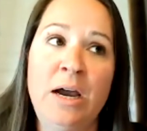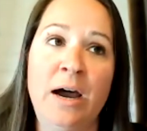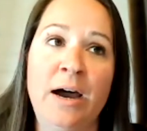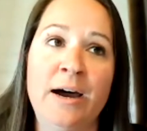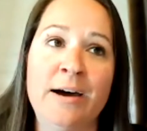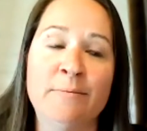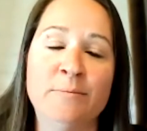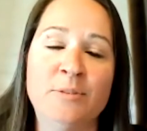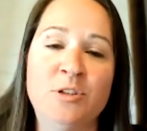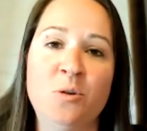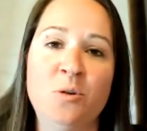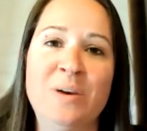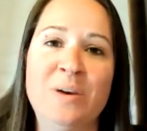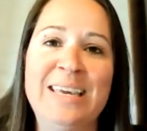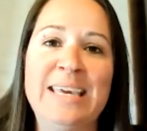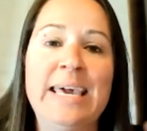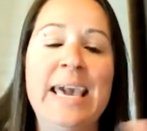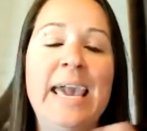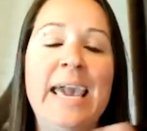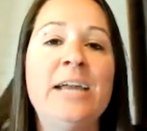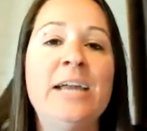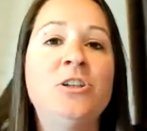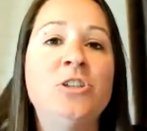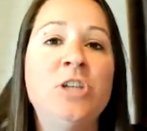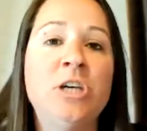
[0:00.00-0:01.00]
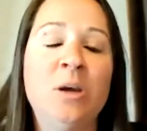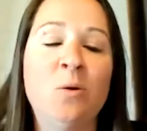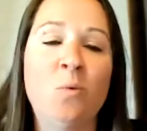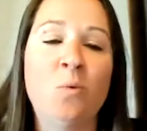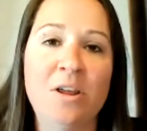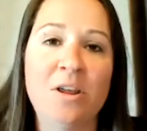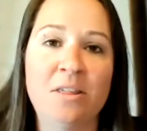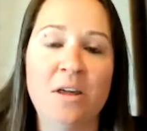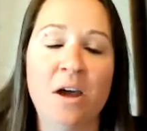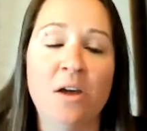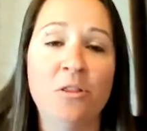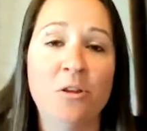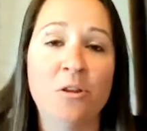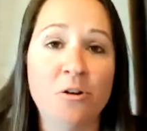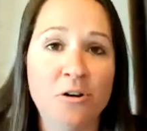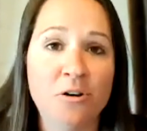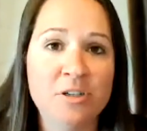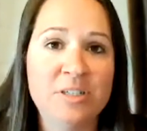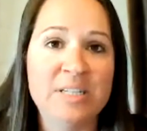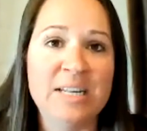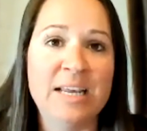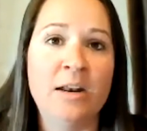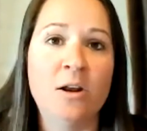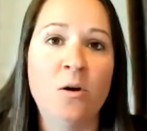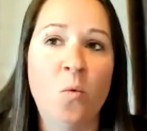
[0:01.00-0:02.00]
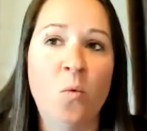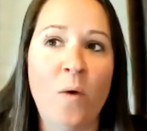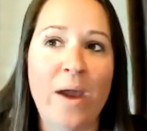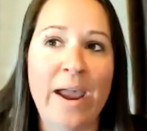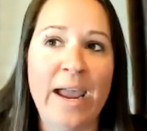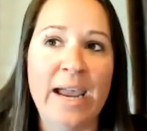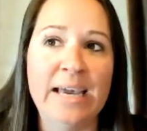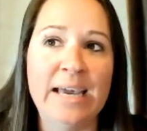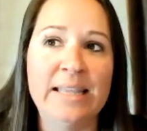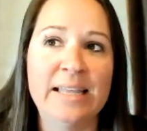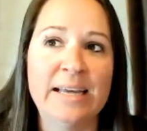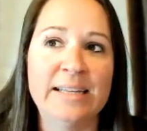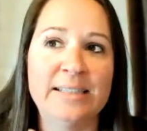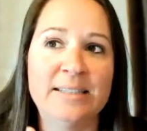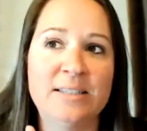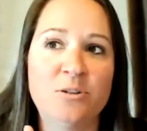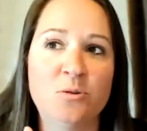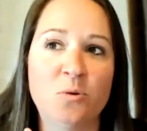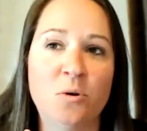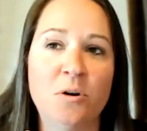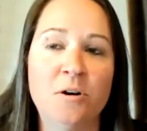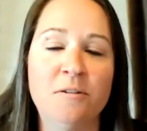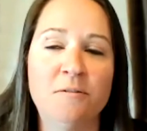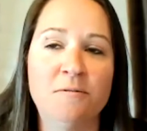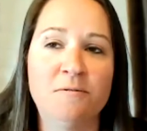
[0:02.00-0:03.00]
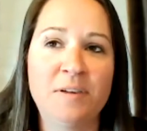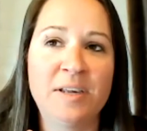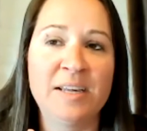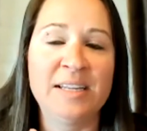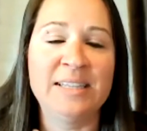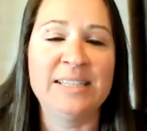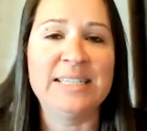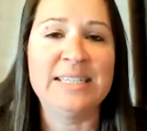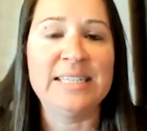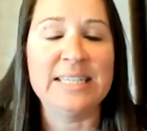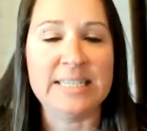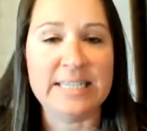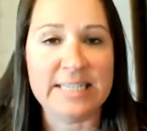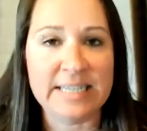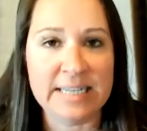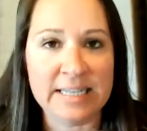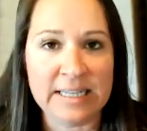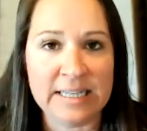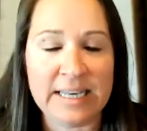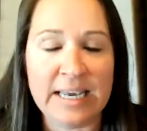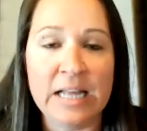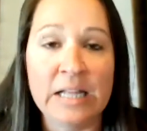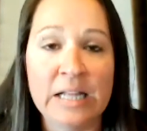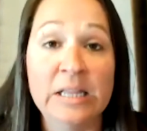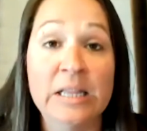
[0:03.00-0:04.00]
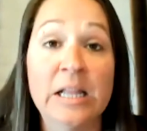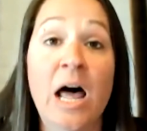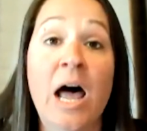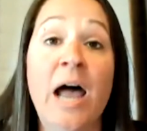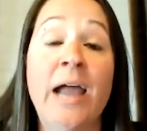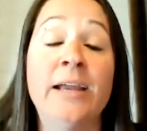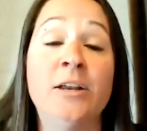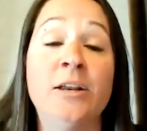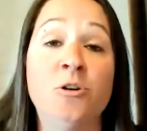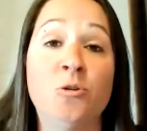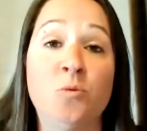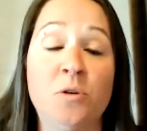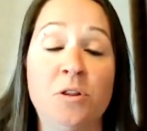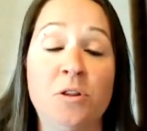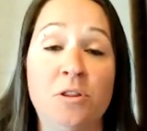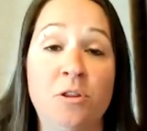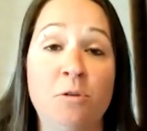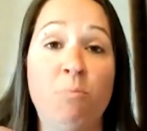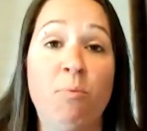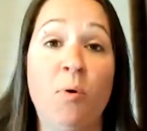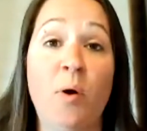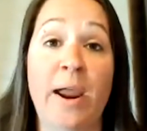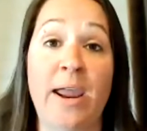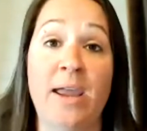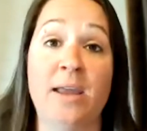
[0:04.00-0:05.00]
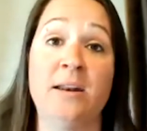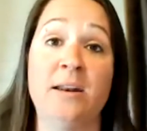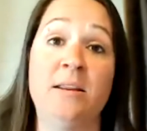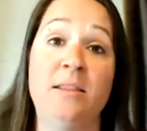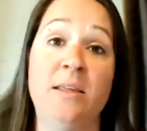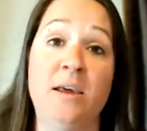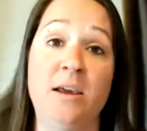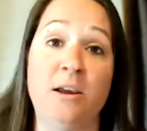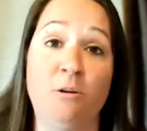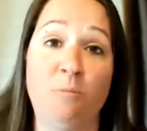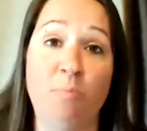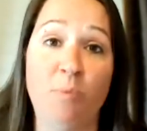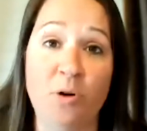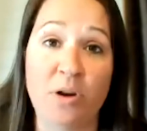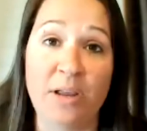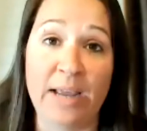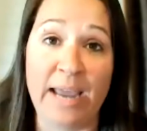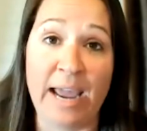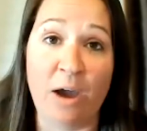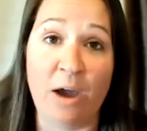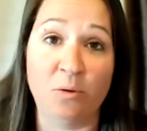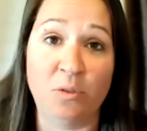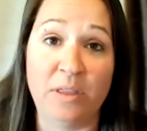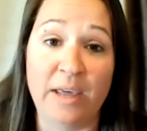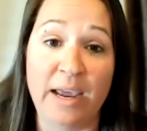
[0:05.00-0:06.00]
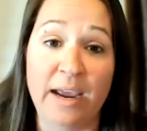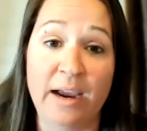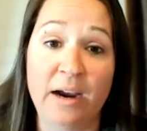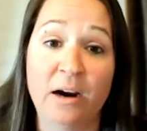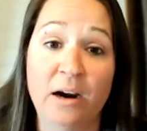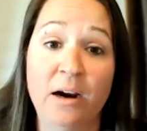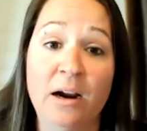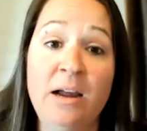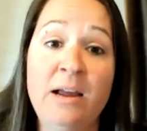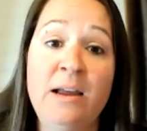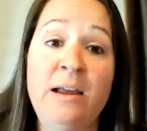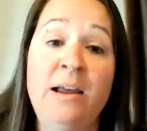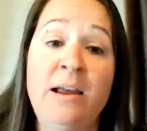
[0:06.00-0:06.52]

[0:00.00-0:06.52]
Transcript: So engaging with others in a way that's sort of consistently aligned with the brand that you're putting out there.